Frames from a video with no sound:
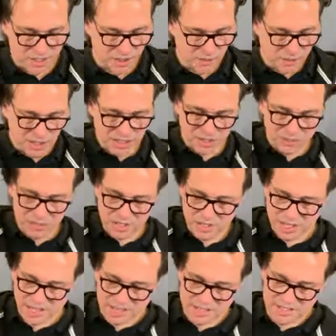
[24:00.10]
we do the
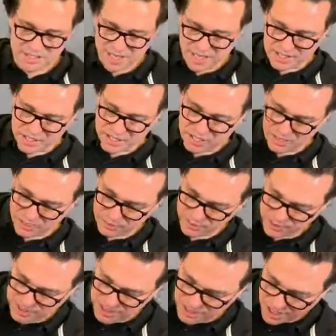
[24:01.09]
next sectioning.
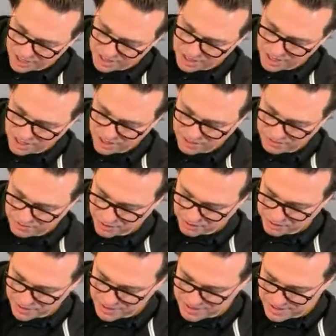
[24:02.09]
We start here from
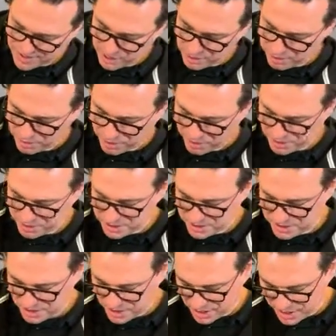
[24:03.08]
this low point.
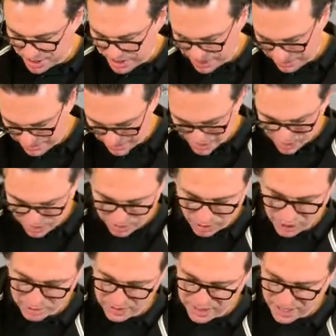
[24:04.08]
We go
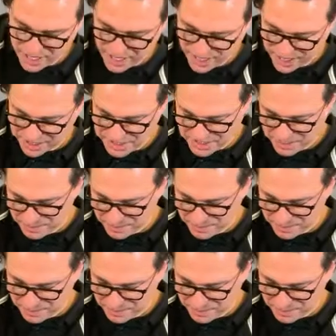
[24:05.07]
over the head,